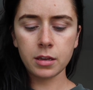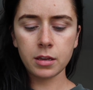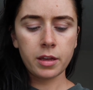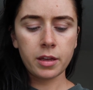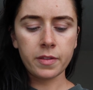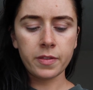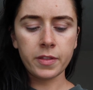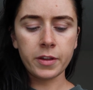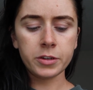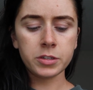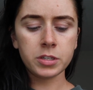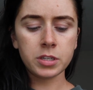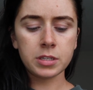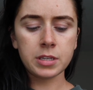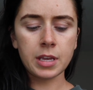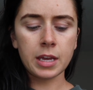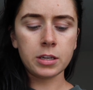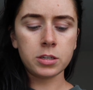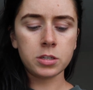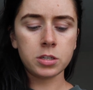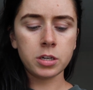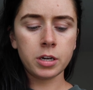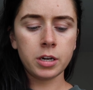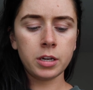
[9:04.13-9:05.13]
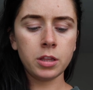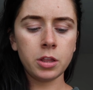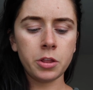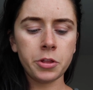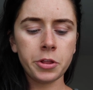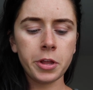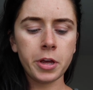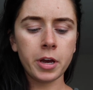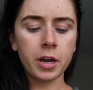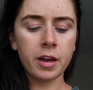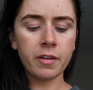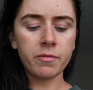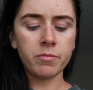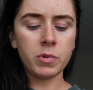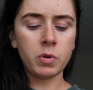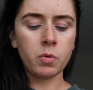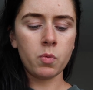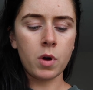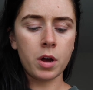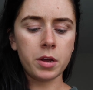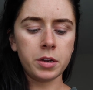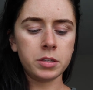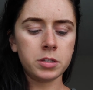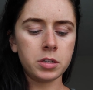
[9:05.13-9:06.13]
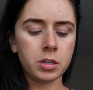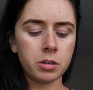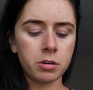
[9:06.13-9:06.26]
And there's this like certain look I've been wanting to